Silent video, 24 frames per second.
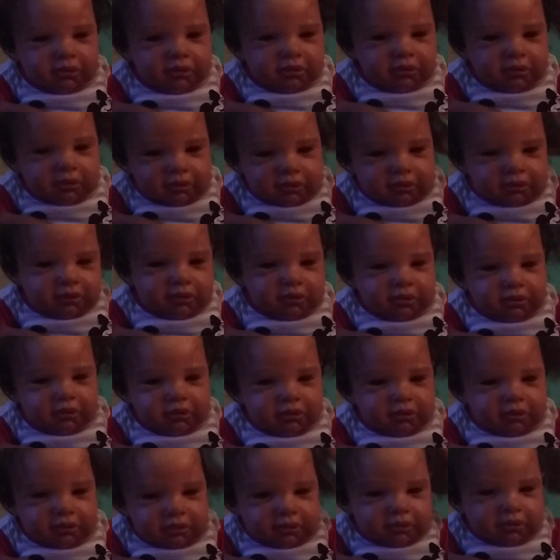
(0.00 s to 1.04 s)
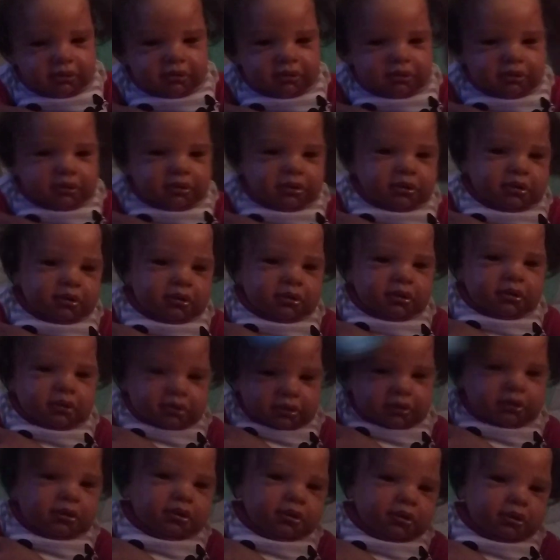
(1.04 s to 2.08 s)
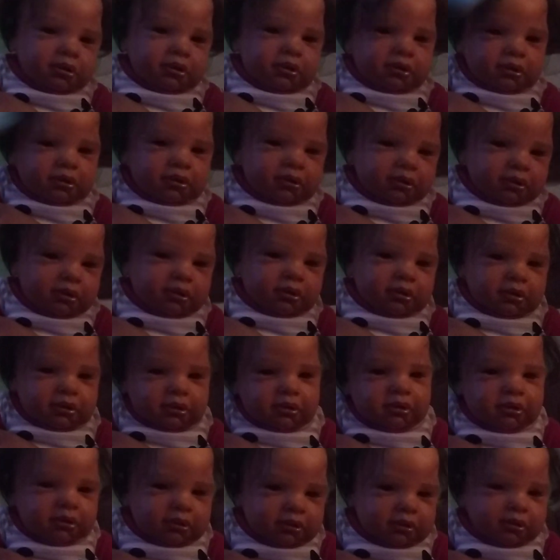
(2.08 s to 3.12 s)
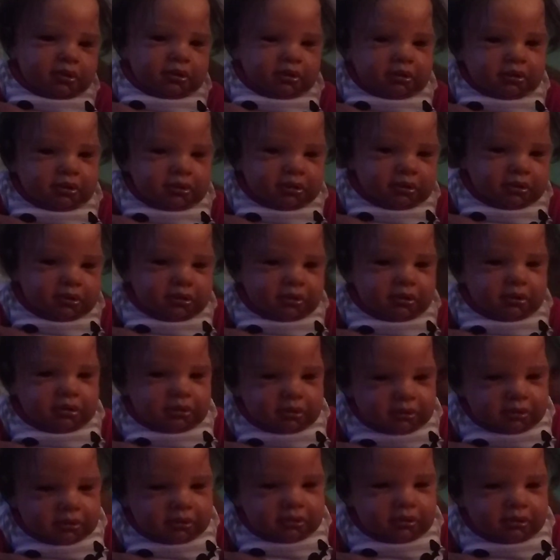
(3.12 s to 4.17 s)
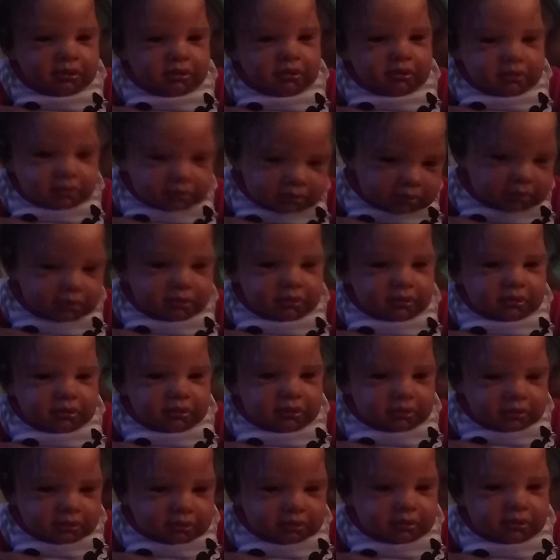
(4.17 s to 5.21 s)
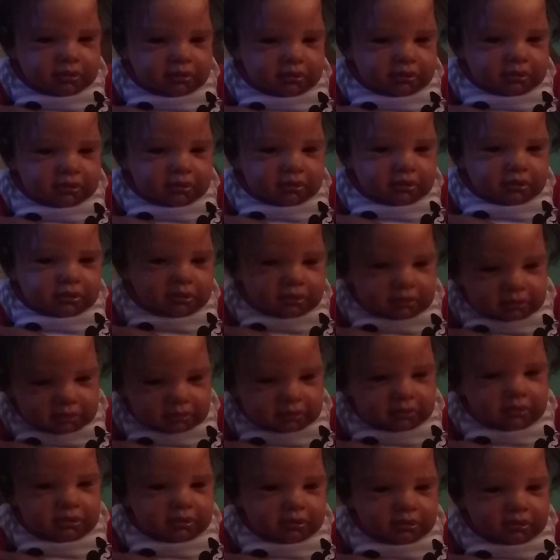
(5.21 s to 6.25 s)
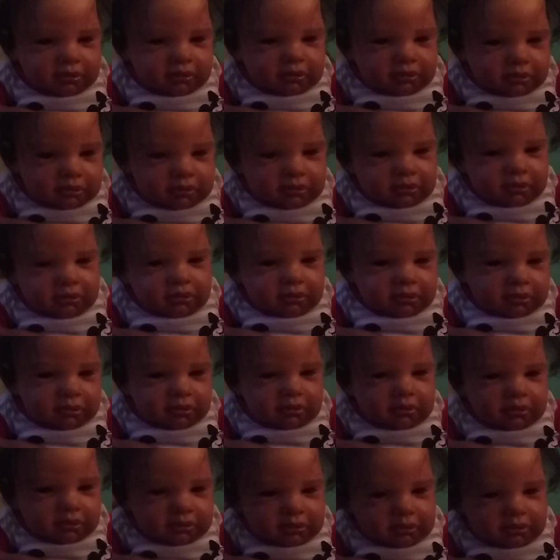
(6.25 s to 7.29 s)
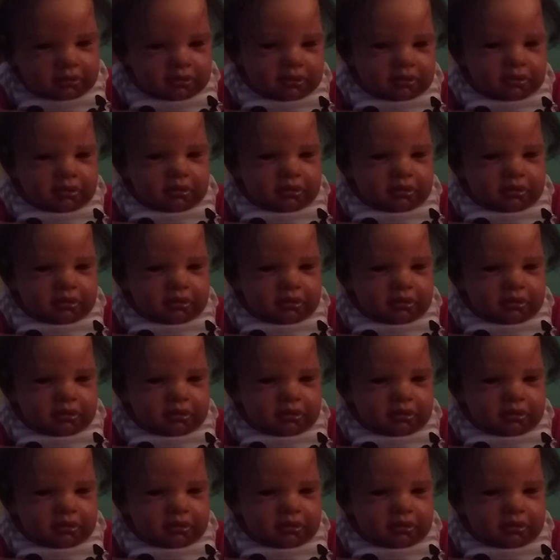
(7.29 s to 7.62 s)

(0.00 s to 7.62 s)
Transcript: (silence)